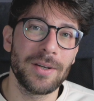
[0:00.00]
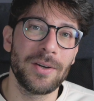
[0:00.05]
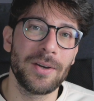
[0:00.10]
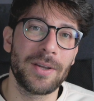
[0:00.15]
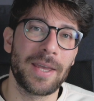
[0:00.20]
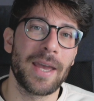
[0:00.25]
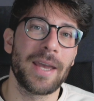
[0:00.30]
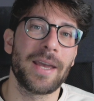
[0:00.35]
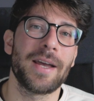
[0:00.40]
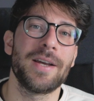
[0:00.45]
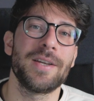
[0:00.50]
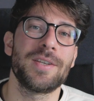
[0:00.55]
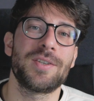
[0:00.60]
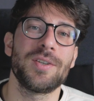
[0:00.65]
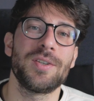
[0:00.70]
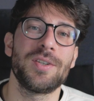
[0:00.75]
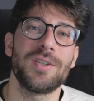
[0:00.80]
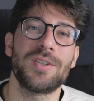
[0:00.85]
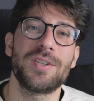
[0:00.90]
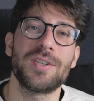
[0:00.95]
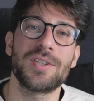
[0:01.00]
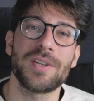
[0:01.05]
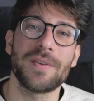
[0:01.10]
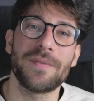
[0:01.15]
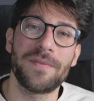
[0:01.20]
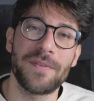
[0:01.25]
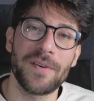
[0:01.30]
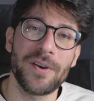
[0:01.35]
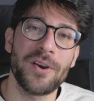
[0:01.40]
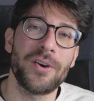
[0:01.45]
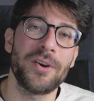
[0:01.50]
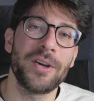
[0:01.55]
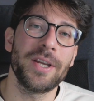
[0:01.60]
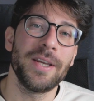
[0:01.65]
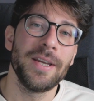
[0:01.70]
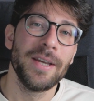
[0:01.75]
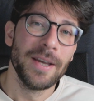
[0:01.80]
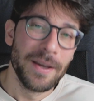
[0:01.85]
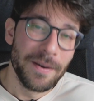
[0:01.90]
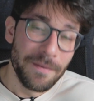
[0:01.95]
Okay guys, so this is a
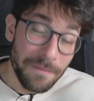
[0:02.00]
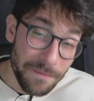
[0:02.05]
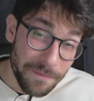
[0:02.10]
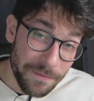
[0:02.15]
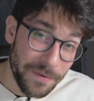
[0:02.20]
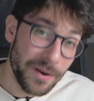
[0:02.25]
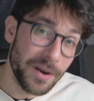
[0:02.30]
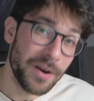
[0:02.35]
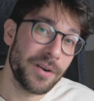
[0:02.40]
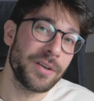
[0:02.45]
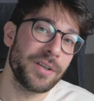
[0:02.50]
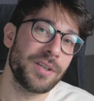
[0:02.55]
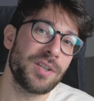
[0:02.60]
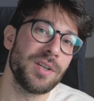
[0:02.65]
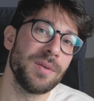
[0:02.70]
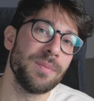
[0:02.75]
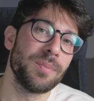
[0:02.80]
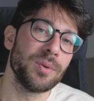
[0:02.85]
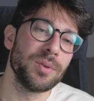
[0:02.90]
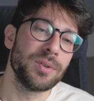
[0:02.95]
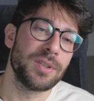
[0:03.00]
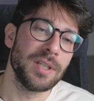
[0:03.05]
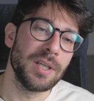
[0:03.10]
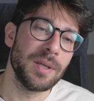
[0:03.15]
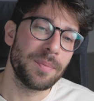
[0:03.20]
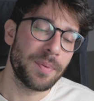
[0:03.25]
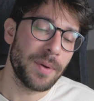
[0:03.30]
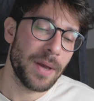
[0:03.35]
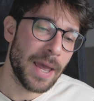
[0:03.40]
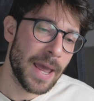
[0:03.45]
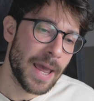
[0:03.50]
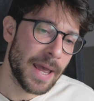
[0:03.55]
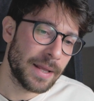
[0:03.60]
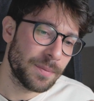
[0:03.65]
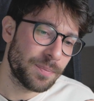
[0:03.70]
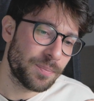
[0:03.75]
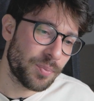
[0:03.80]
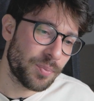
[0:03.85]
very simple tip, and